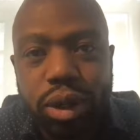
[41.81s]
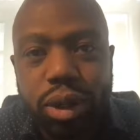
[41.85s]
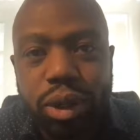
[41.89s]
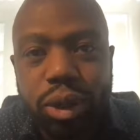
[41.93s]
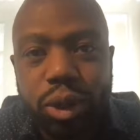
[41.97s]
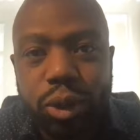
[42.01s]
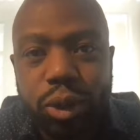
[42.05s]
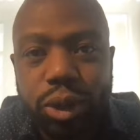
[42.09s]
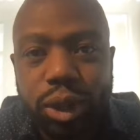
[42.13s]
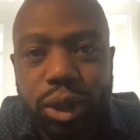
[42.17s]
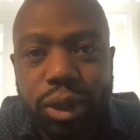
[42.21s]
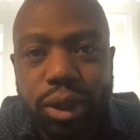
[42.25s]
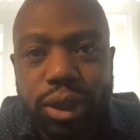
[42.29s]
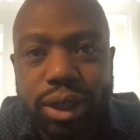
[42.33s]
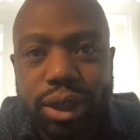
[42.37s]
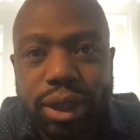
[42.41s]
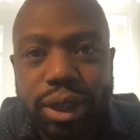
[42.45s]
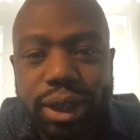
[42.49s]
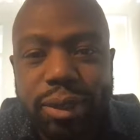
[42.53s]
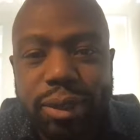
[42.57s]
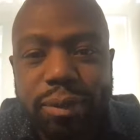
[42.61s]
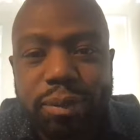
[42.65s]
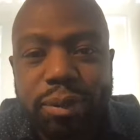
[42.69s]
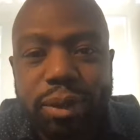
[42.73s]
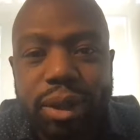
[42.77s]
New
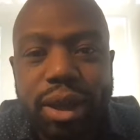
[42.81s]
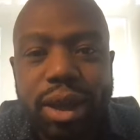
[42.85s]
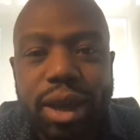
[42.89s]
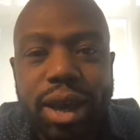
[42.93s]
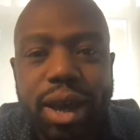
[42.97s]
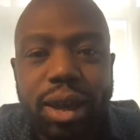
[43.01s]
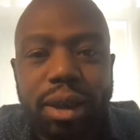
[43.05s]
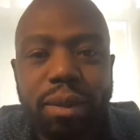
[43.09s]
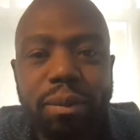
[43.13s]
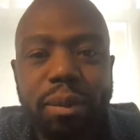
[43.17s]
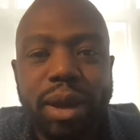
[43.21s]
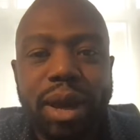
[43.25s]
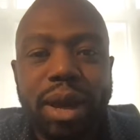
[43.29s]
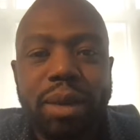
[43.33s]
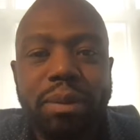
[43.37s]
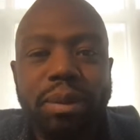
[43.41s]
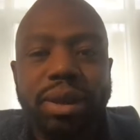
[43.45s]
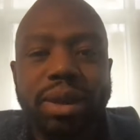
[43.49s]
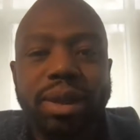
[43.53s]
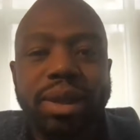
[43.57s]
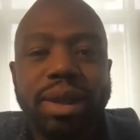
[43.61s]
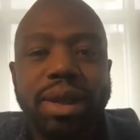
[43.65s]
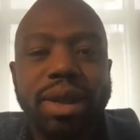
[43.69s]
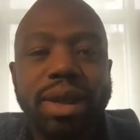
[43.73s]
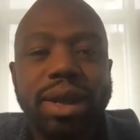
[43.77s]
Jersey,
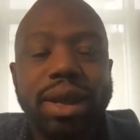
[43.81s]
Alabama,